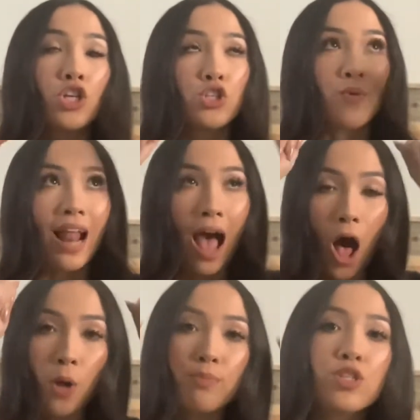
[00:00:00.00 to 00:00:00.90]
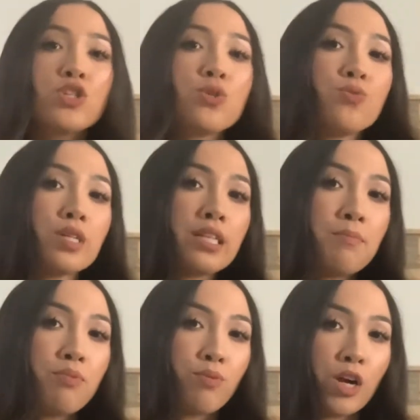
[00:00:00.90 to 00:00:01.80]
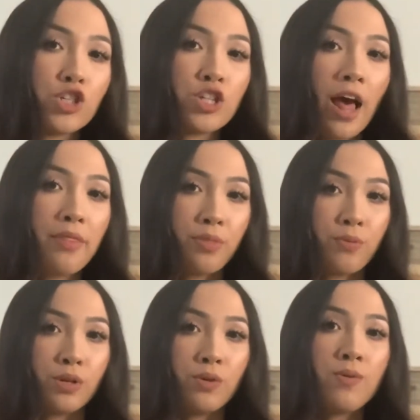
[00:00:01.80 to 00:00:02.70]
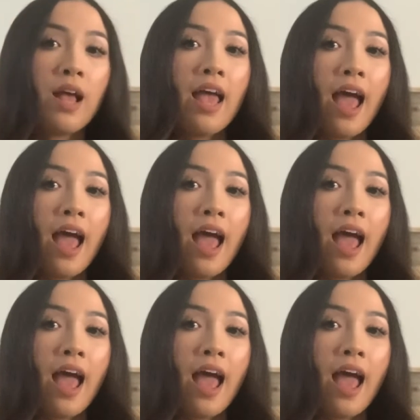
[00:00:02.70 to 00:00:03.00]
so it helps to really brush that through